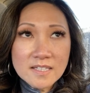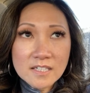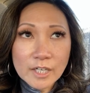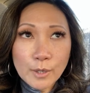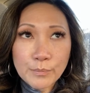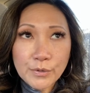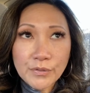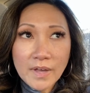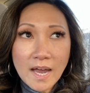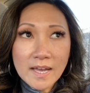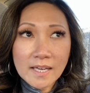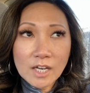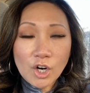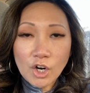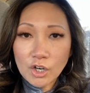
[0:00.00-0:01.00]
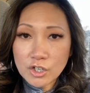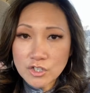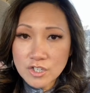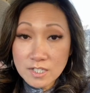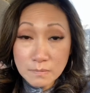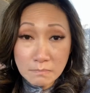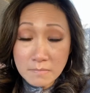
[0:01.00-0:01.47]
a number that
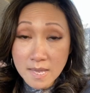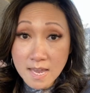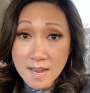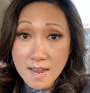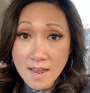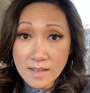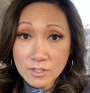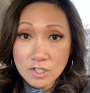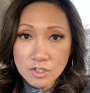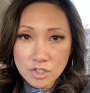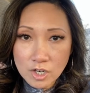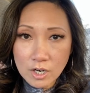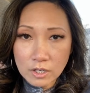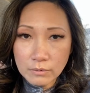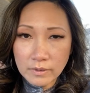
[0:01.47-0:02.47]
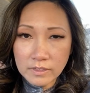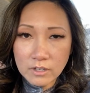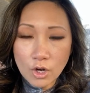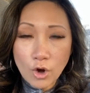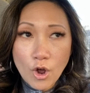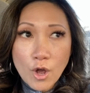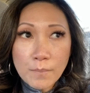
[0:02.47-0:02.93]
encourages me to share with you.